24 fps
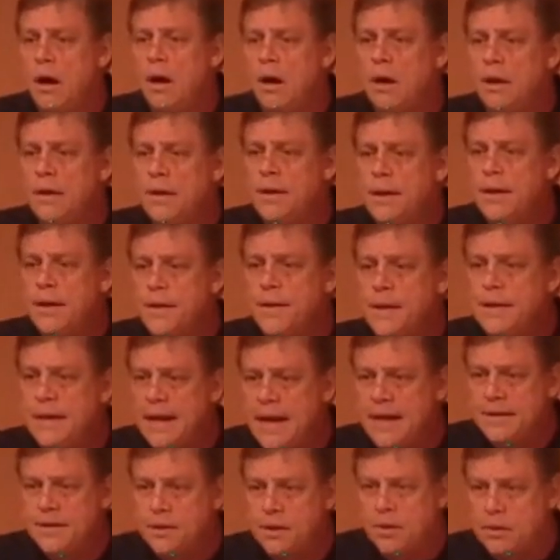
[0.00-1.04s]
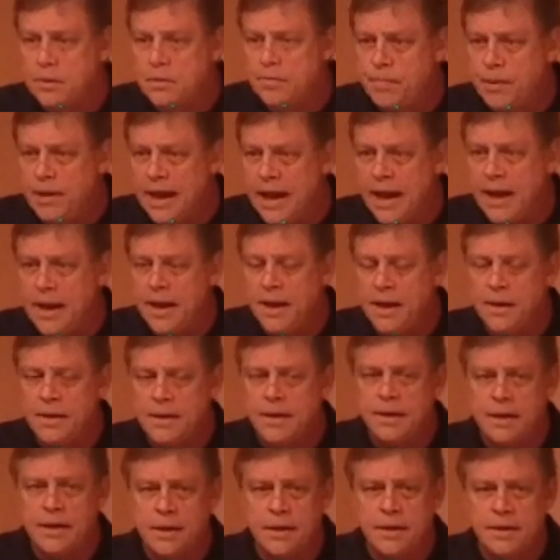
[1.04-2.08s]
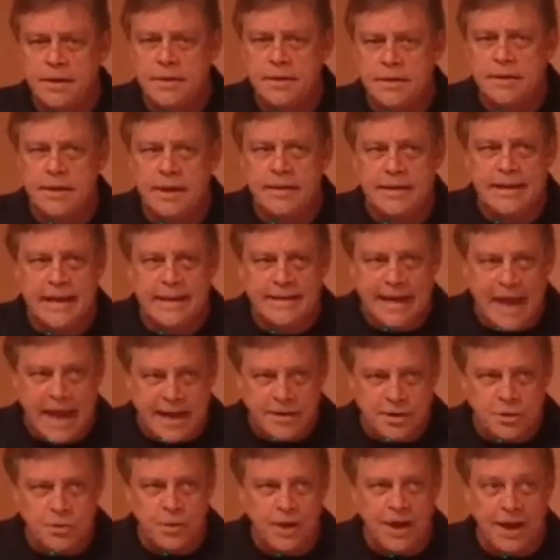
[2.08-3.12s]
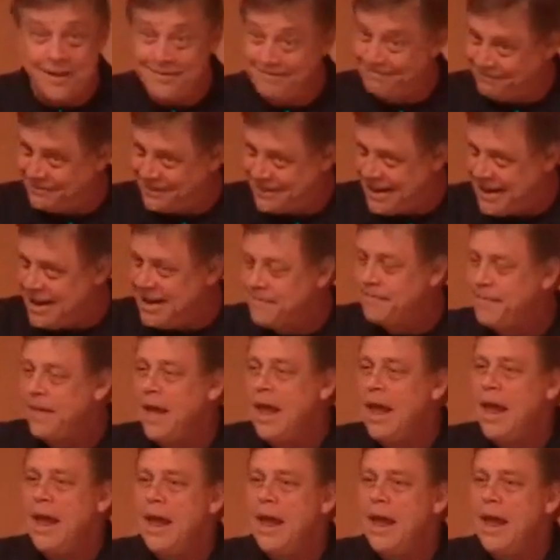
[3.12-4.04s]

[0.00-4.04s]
on the desert planet, the Tatooine, see?